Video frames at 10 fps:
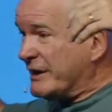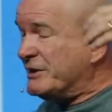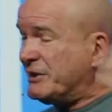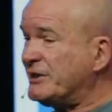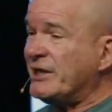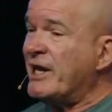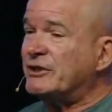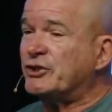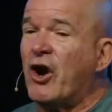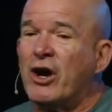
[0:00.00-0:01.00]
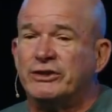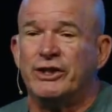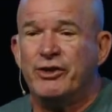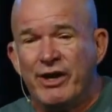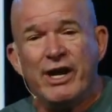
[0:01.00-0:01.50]
consistent at church,
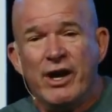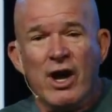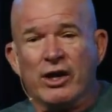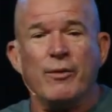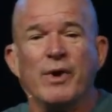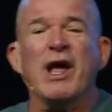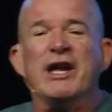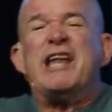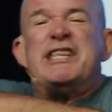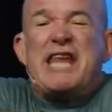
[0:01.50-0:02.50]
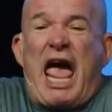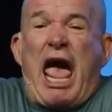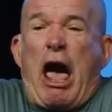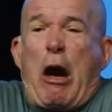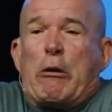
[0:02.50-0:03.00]
and you need to be, no!
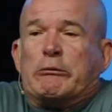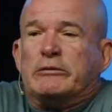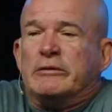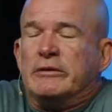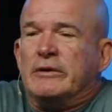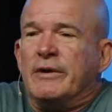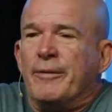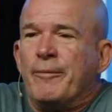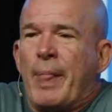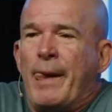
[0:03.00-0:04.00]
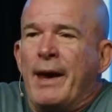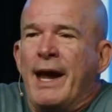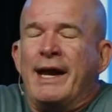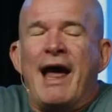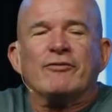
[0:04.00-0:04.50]

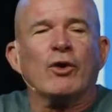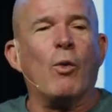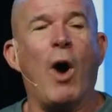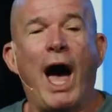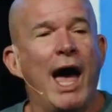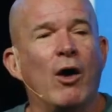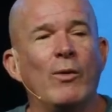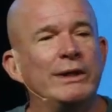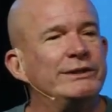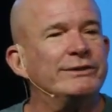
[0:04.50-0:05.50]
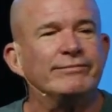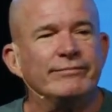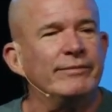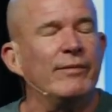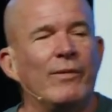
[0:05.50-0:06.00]
And then after a while, we
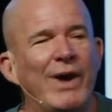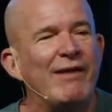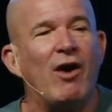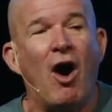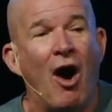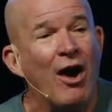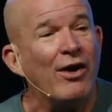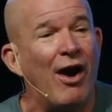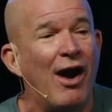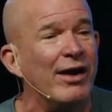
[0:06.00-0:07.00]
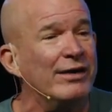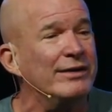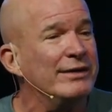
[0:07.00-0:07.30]
have a hard heart.